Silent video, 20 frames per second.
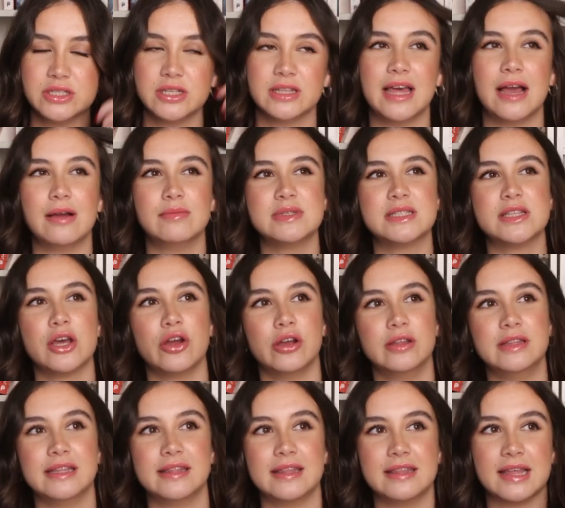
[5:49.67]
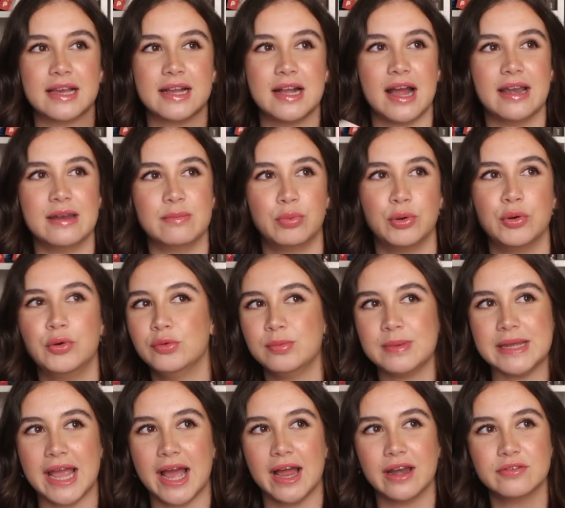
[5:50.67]
So that was the only thing that kind of pulled
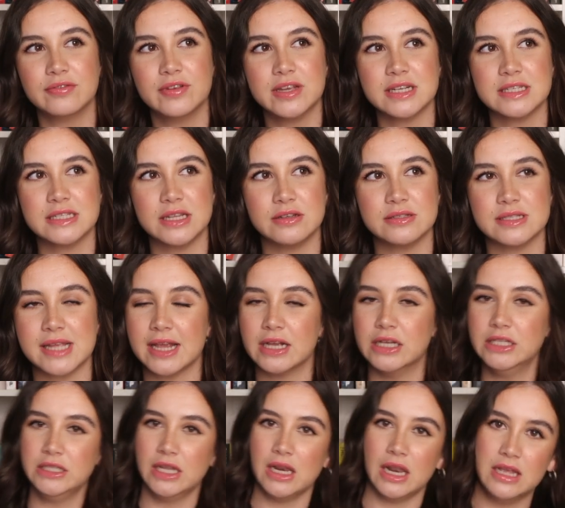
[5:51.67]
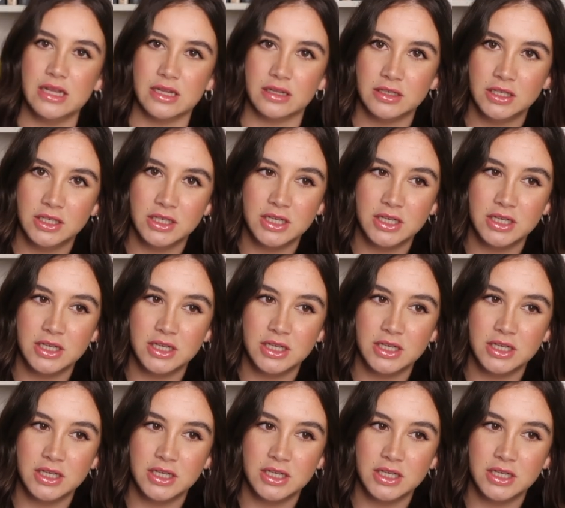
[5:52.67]
me out of it, because I was like, ugh,